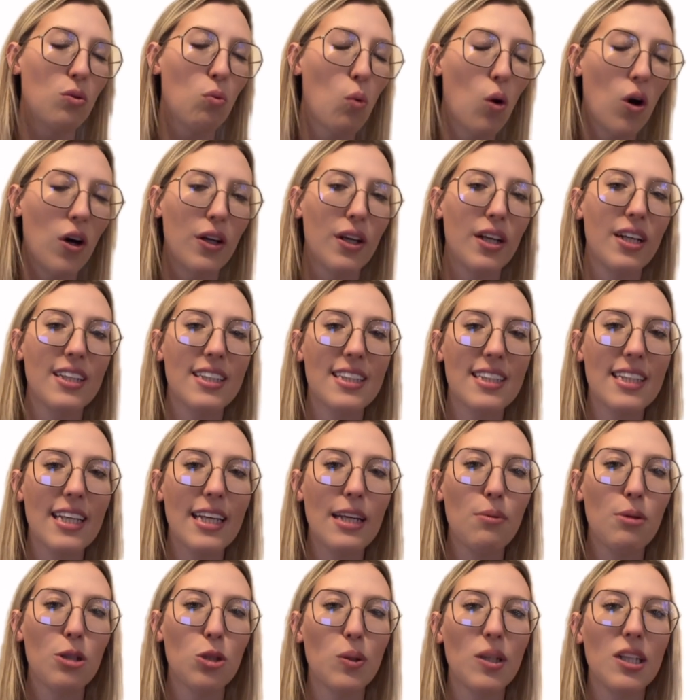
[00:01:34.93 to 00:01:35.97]

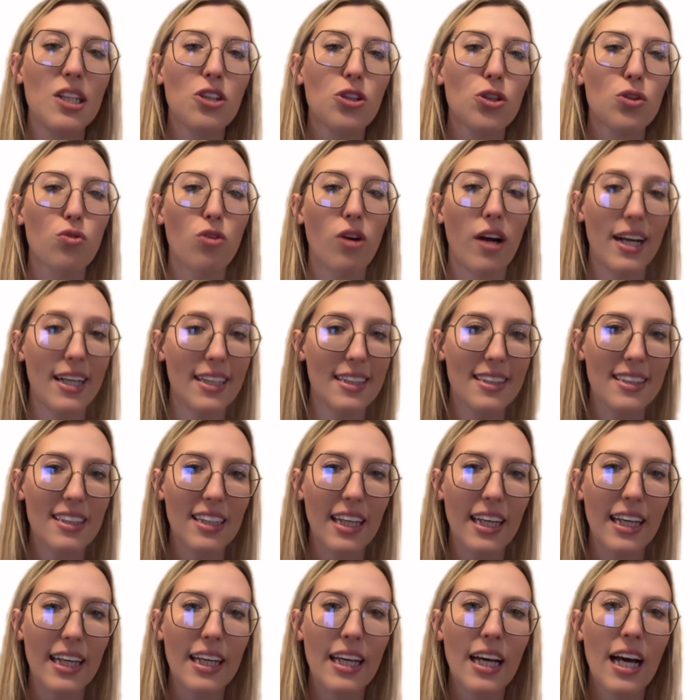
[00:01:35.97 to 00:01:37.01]
1c, which we can just write as
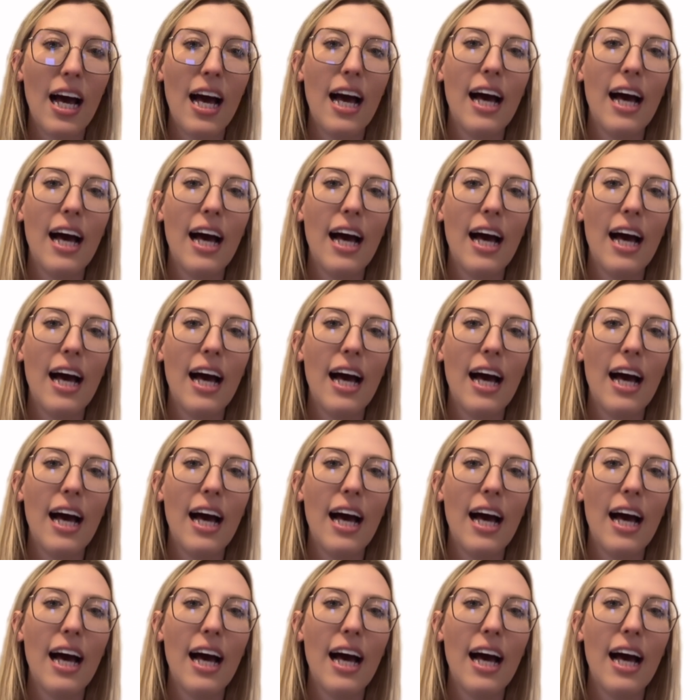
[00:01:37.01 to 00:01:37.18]
c.